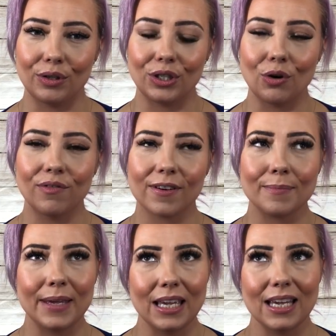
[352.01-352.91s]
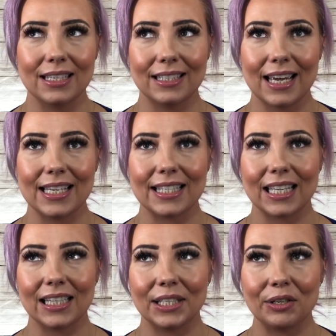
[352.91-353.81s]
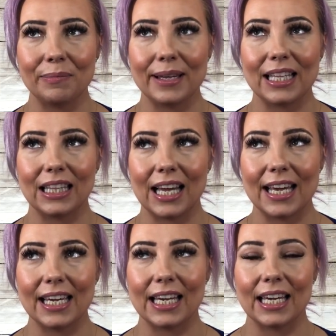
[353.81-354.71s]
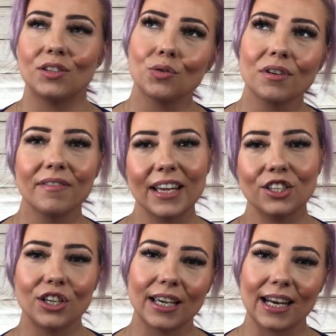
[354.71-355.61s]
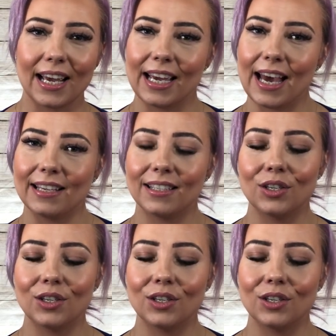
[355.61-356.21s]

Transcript: So for me, it tastes a little bit like, sort of like chicken, I guess.